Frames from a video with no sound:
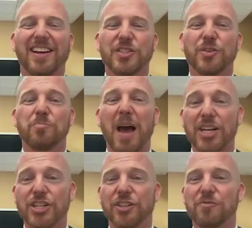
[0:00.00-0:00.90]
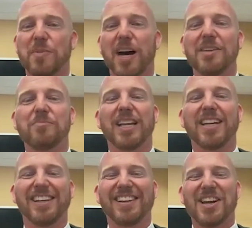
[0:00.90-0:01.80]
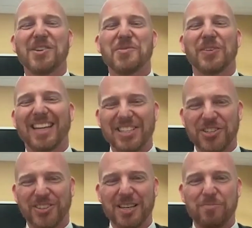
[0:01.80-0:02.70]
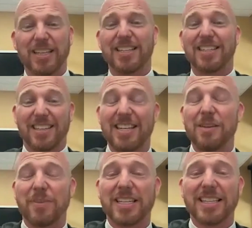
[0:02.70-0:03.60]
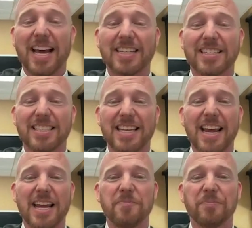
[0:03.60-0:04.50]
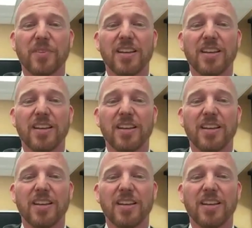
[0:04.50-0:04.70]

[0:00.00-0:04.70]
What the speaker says: It's a passion of mine, but I won't get too deep into that today.